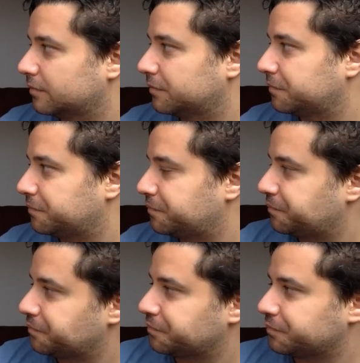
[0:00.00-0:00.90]

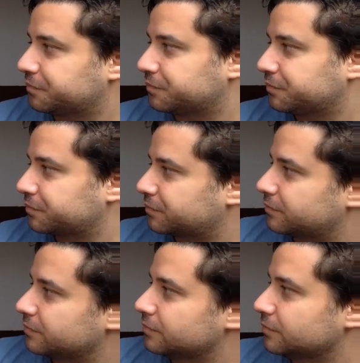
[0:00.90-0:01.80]

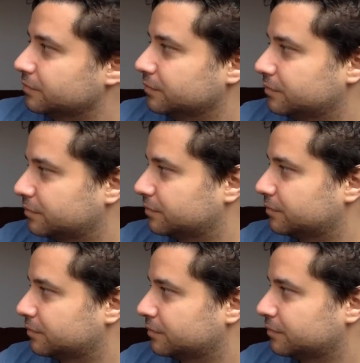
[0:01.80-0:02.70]

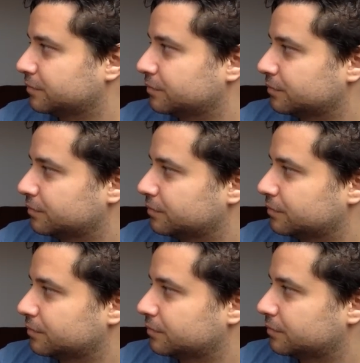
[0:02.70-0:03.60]

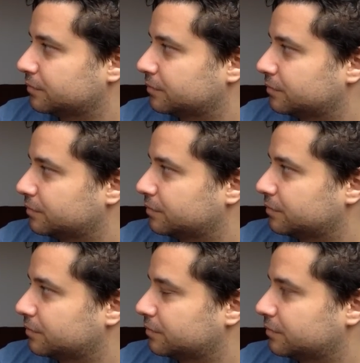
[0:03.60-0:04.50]

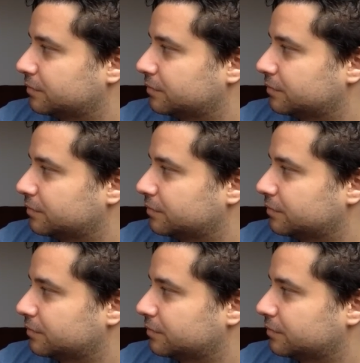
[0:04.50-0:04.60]
This person isn't speaking.